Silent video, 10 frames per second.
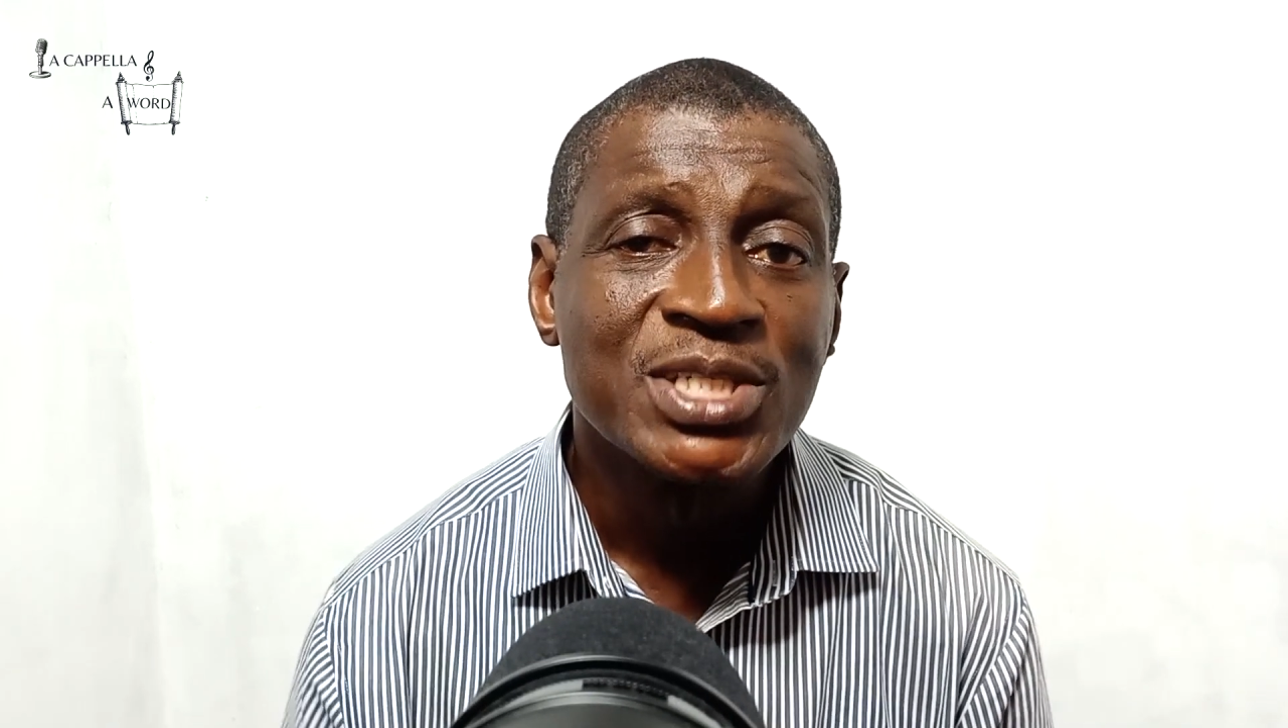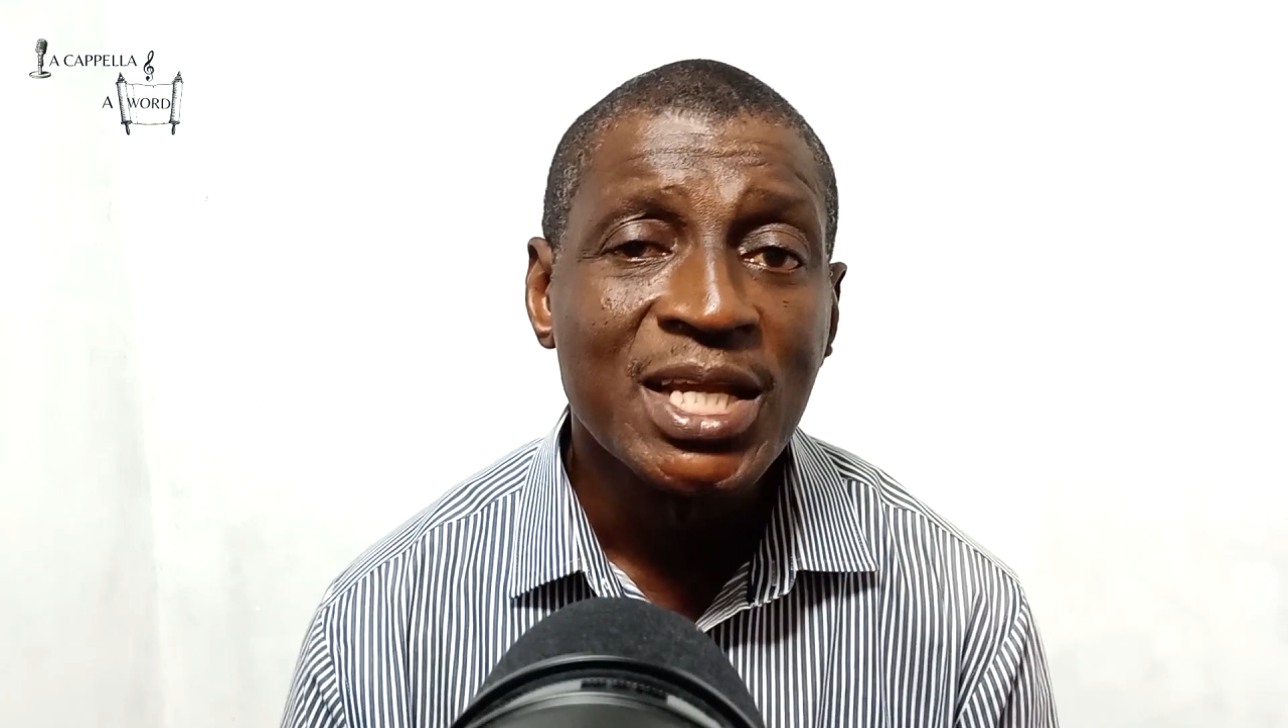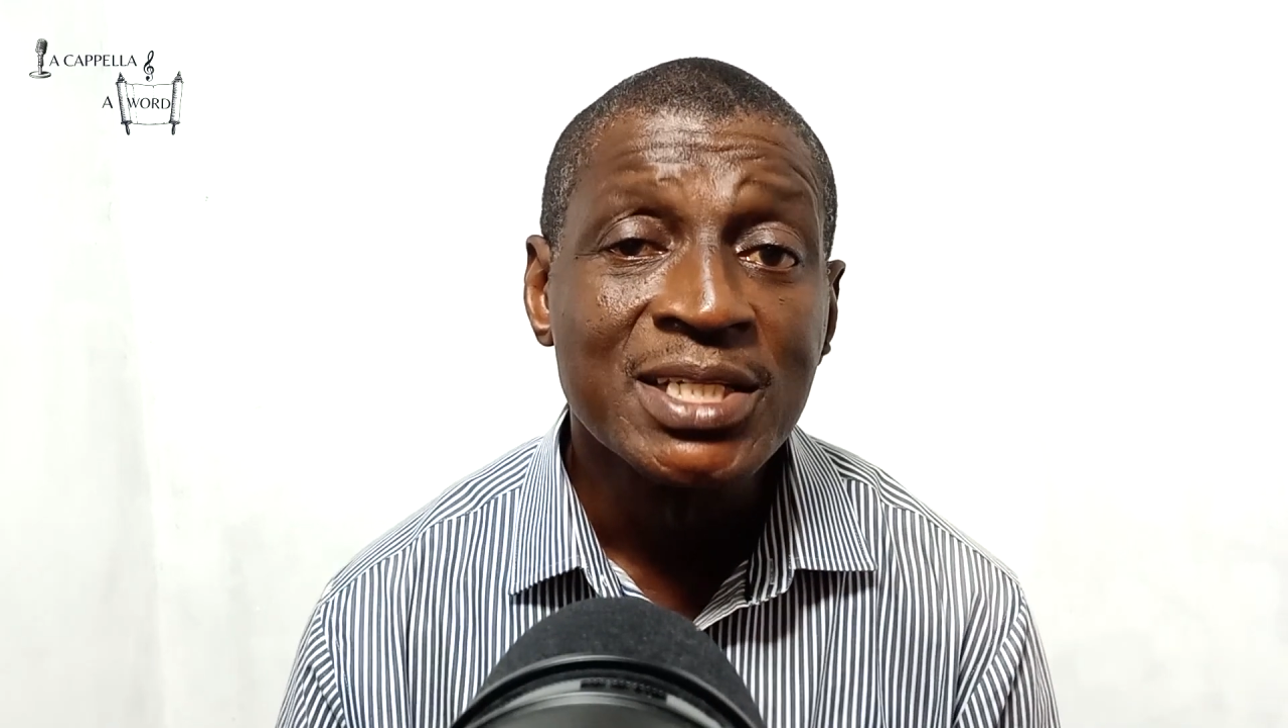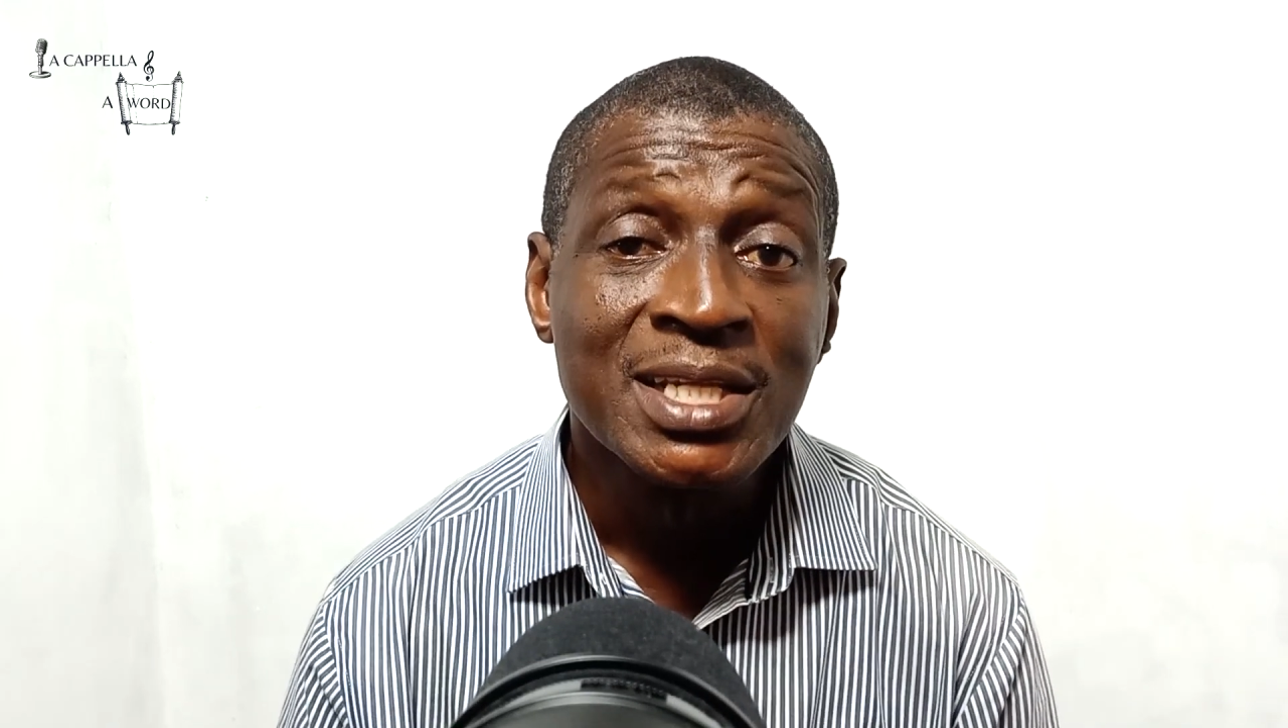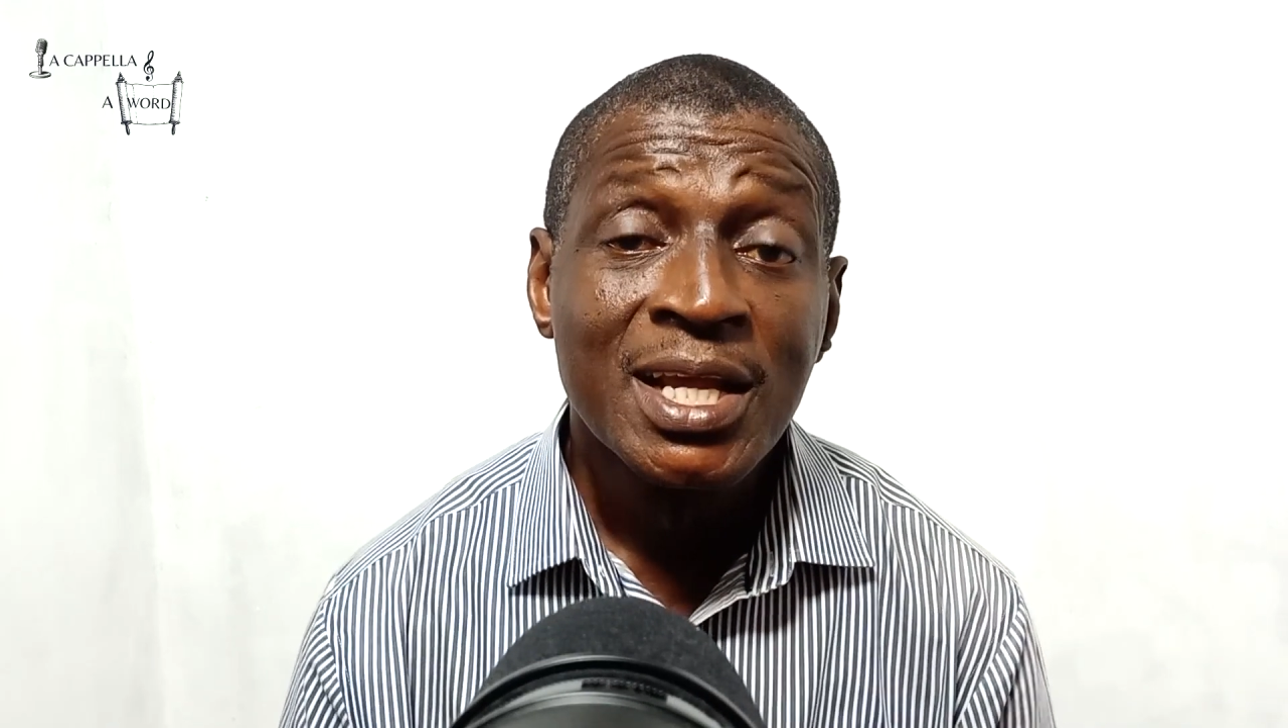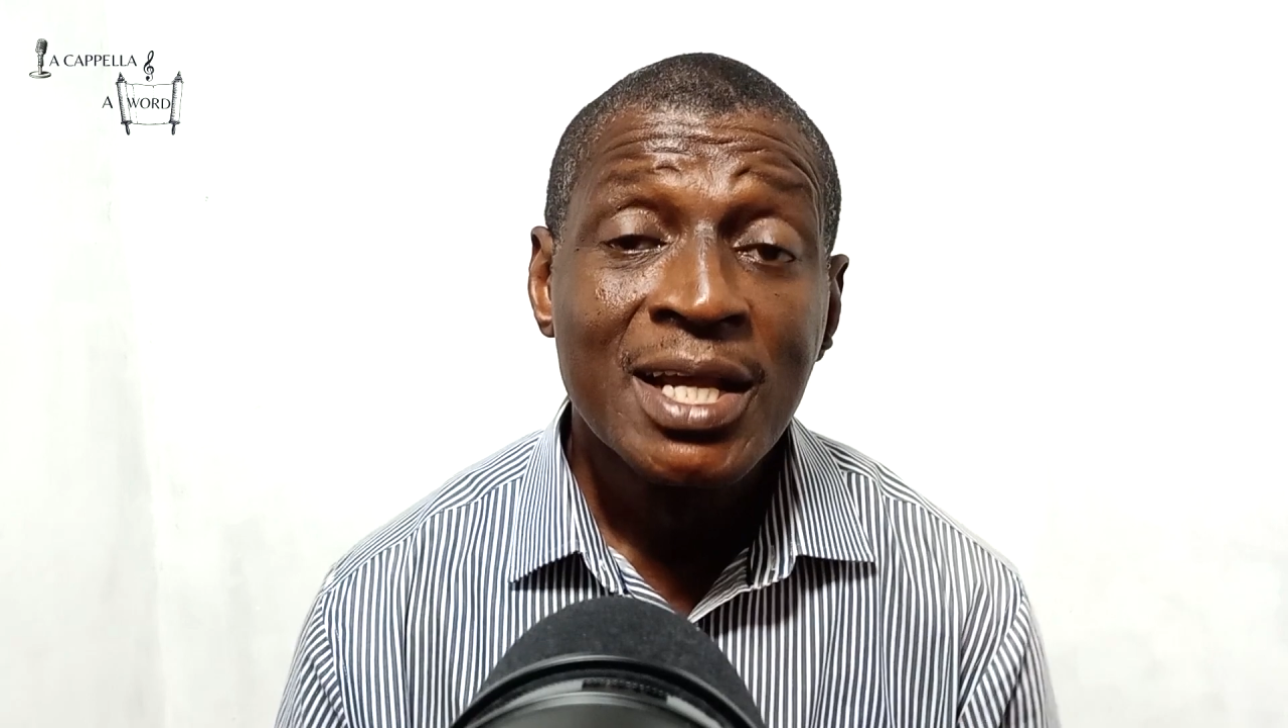says,